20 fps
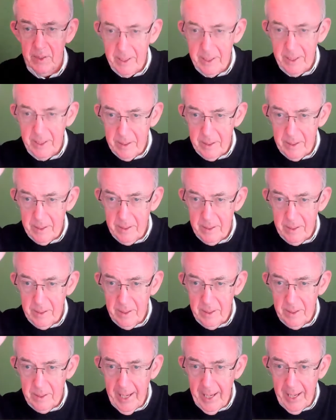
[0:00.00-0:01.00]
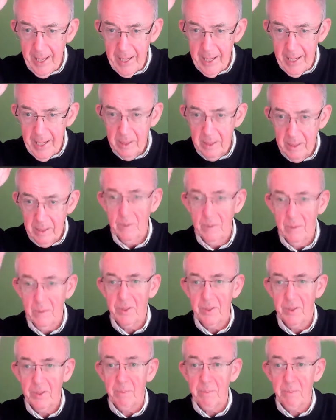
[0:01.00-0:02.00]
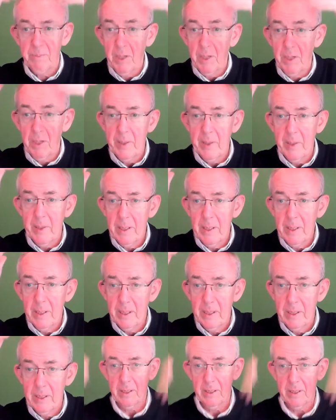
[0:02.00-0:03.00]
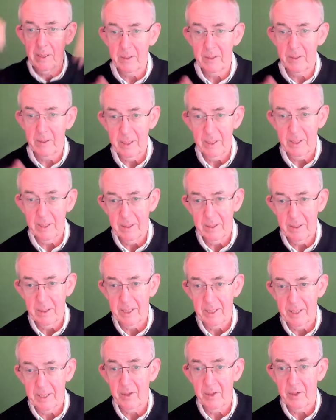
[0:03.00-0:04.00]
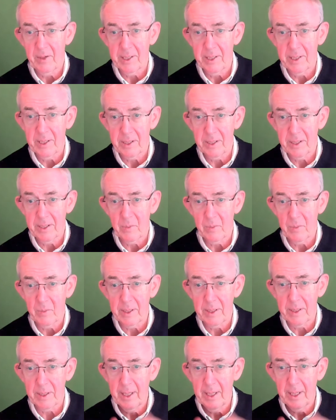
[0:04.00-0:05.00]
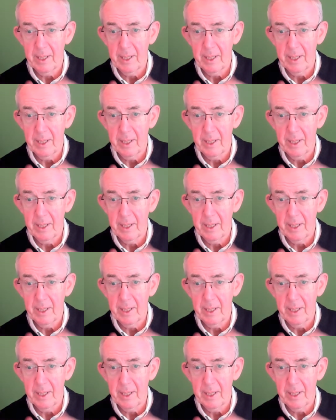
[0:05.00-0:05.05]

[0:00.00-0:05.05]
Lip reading: hair which is blowing, okay, in a non-existent wind, and you get a